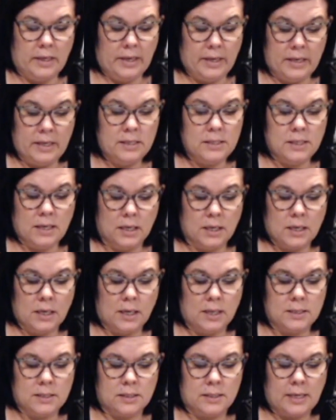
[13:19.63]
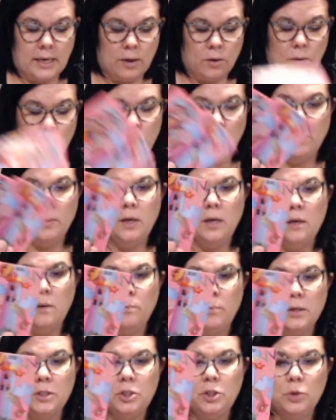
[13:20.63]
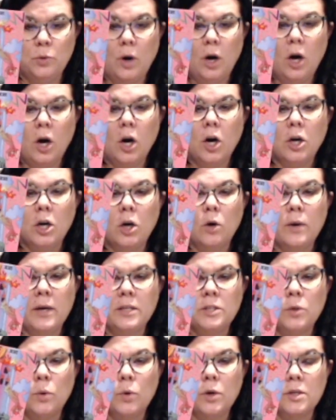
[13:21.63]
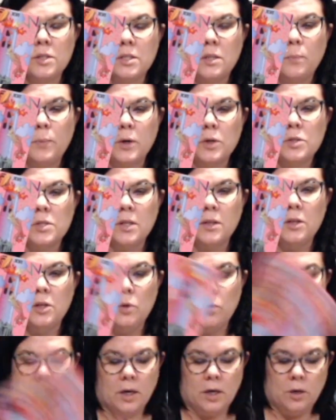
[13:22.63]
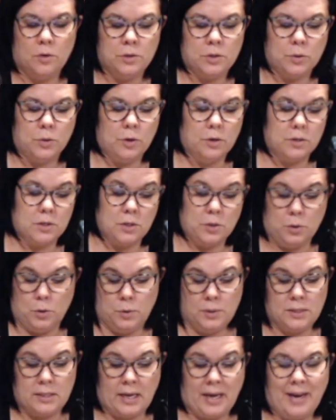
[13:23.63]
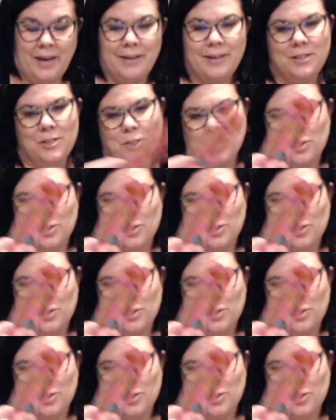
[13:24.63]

it is going to cause a tower moment but you are going towards the person that you want to go towards who is that